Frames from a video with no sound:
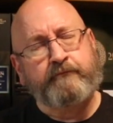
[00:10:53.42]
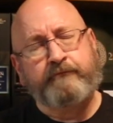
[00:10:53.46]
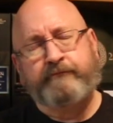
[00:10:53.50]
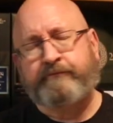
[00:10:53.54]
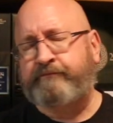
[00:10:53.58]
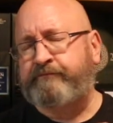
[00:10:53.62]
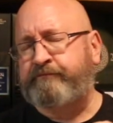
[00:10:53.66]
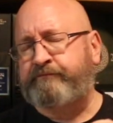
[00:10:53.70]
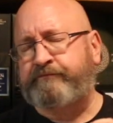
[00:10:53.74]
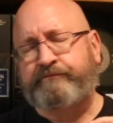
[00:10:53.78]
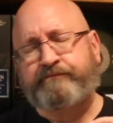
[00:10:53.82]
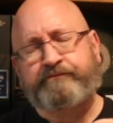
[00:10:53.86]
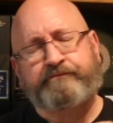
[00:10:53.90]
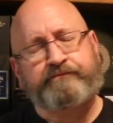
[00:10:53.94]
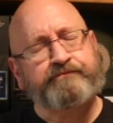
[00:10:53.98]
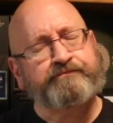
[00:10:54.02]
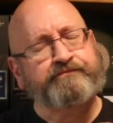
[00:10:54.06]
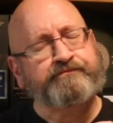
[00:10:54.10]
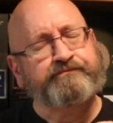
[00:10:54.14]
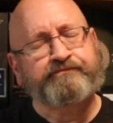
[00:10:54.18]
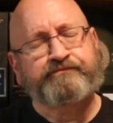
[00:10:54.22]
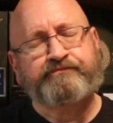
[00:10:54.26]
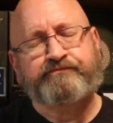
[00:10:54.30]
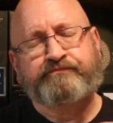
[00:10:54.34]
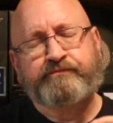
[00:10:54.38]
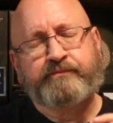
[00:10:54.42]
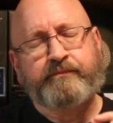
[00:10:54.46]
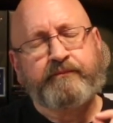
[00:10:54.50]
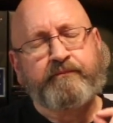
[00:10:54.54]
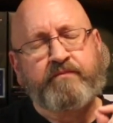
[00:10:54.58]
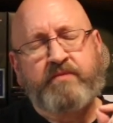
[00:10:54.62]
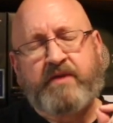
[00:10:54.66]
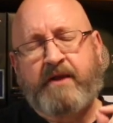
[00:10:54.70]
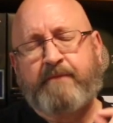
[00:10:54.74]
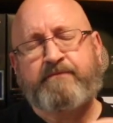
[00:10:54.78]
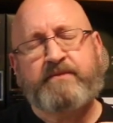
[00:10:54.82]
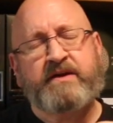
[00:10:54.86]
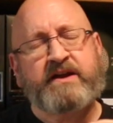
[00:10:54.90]
Hmm.
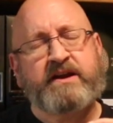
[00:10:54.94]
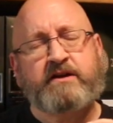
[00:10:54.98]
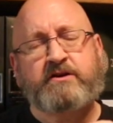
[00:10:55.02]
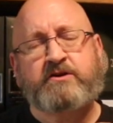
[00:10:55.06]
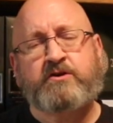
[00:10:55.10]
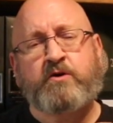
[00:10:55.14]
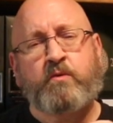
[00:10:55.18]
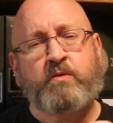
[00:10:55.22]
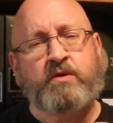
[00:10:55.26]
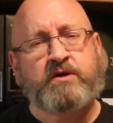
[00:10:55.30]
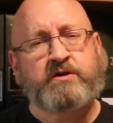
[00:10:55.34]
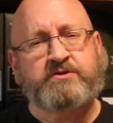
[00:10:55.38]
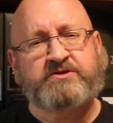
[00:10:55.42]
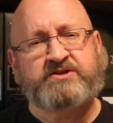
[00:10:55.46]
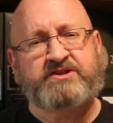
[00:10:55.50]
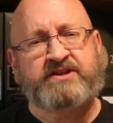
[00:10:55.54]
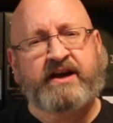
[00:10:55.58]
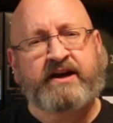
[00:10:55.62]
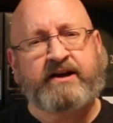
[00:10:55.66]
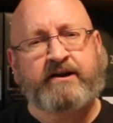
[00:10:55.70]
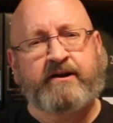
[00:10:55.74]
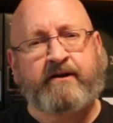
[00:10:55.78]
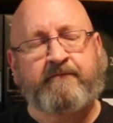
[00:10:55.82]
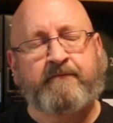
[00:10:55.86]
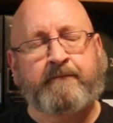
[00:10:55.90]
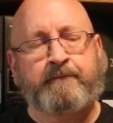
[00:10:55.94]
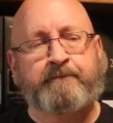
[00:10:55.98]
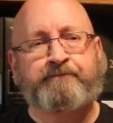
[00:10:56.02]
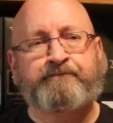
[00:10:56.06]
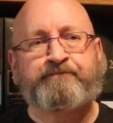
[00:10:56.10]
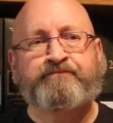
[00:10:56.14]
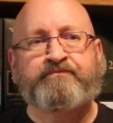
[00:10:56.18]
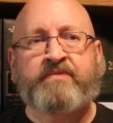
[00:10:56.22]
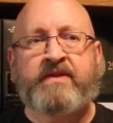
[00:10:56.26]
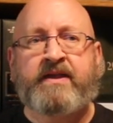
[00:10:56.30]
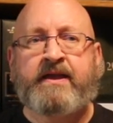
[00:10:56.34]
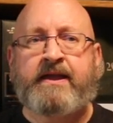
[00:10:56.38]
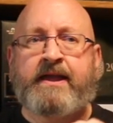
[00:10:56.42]
that I don't want to lose sight of.
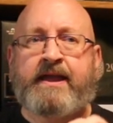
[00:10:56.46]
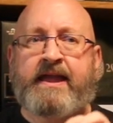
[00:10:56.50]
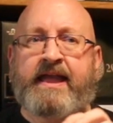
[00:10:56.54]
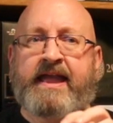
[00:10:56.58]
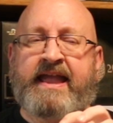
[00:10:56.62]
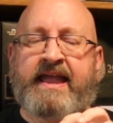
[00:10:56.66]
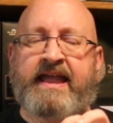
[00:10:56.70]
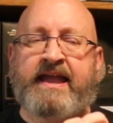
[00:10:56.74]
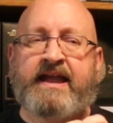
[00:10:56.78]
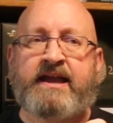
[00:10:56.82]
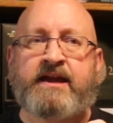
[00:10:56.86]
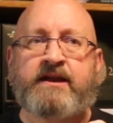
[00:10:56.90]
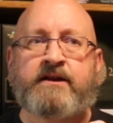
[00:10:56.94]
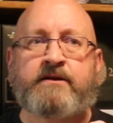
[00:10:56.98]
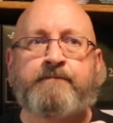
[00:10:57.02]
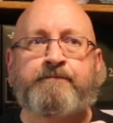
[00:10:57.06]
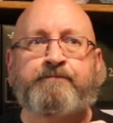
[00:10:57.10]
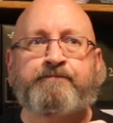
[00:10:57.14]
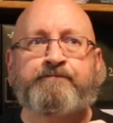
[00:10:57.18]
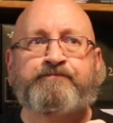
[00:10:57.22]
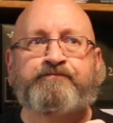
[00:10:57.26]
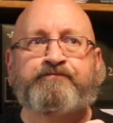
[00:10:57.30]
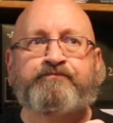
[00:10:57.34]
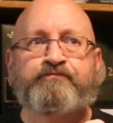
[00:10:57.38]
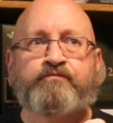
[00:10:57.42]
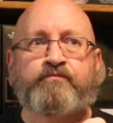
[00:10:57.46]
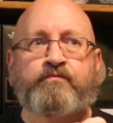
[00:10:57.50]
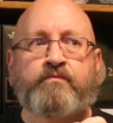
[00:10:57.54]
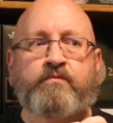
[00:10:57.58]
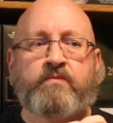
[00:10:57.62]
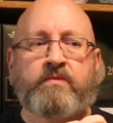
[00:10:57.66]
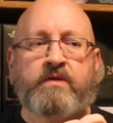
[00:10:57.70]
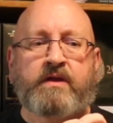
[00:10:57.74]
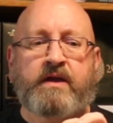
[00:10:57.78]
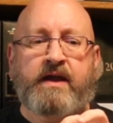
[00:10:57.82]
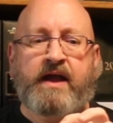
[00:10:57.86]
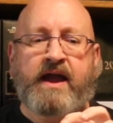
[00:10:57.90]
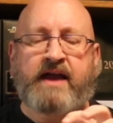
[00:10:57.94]
And
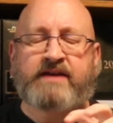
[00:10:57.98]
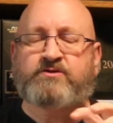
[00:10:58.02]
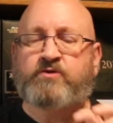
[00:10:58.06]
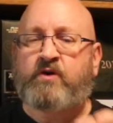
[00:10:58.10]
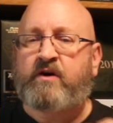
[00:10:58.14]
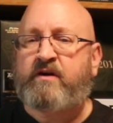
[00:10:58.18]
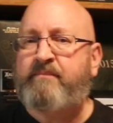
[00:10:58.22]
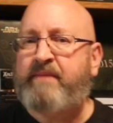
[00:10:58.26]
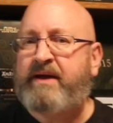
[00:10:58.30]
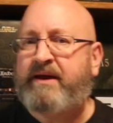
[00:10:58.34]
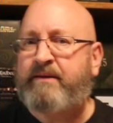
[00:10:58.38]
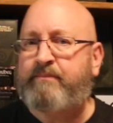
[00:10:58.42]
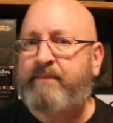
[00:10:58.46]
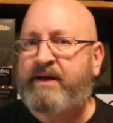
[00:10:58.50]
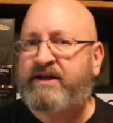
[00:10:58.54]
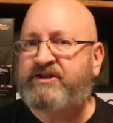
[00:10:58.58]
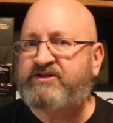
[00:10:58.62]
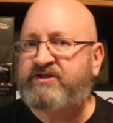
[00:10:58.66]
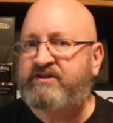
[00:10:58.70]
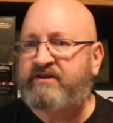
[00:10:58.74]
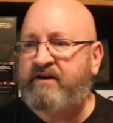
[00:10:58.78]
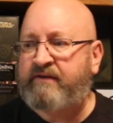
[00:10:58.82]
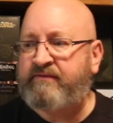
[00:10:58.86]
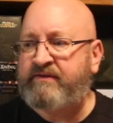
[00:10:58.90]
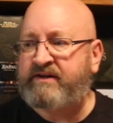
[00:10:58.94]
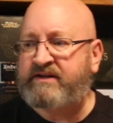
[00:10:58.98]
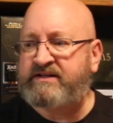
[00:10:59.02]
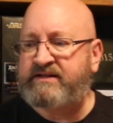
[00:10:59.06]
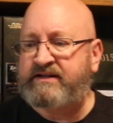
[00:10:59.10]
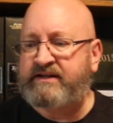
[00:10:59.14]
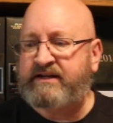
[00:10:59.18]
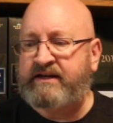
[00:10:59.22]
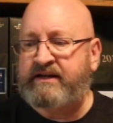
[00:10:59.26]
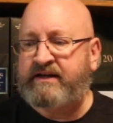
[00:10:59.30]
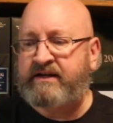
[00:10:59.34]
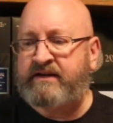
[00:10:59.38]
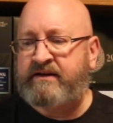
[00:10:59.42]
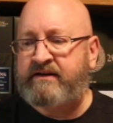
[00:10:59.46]
I sort of made mention of
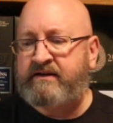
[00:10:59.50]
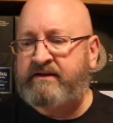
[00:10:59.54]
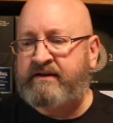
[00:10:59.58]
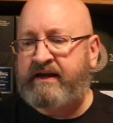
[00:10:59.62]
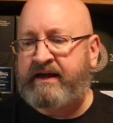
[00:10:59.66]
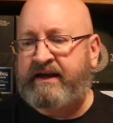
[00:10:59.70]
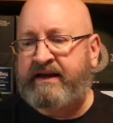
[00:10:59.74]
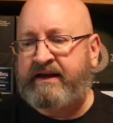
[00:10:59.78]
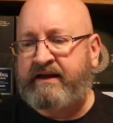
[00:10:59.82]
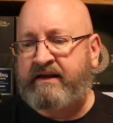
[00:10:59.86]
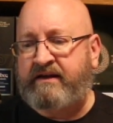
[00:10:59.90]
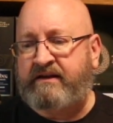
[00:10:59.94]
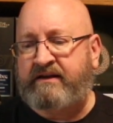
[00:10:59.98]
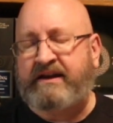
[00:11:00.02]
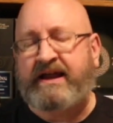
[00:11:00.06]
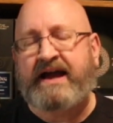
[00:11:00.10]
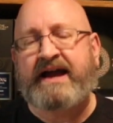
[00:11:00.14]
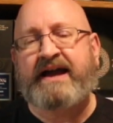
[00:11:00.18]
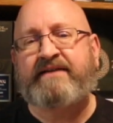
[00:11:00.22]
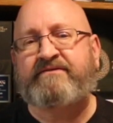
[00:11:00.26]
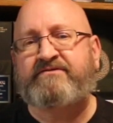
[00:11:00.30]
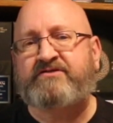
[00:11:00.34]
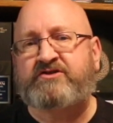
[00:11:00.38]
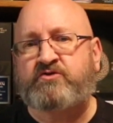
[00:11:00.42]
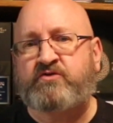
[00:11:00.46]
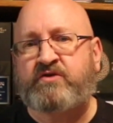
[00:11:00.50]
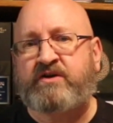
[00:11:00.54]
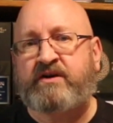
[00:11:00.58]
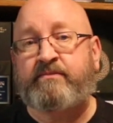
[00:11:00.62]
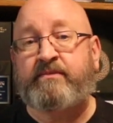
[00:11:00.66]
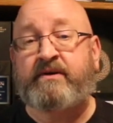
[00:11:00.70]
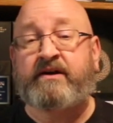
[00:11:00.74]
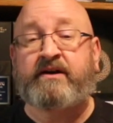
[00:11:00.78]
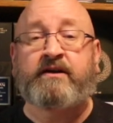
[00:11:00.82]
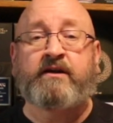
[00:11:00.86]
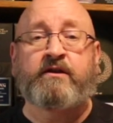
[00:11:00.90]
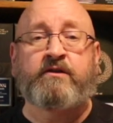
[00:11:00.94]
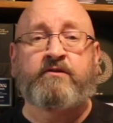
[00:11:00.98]
it in a live stream
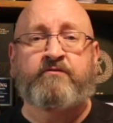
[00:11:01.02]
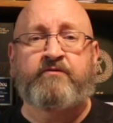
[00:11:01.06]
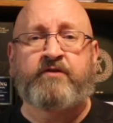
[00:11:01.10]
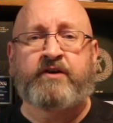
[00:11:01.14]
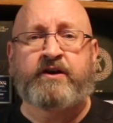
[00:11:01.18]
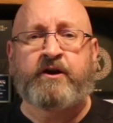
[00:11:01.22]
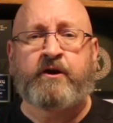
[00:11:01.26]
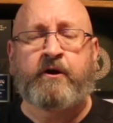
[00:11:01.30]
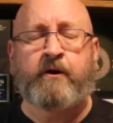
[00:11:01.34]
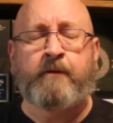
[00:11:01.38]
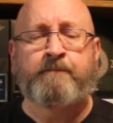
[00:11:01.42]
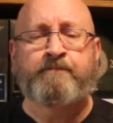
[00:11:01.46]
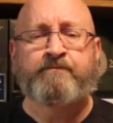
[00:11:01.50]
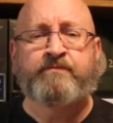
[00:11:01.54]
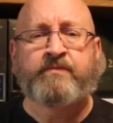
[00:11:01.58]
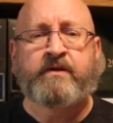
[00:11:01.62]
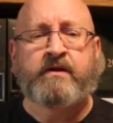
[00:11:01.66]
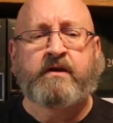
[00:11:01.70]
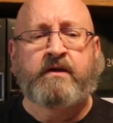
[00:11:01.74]
in another video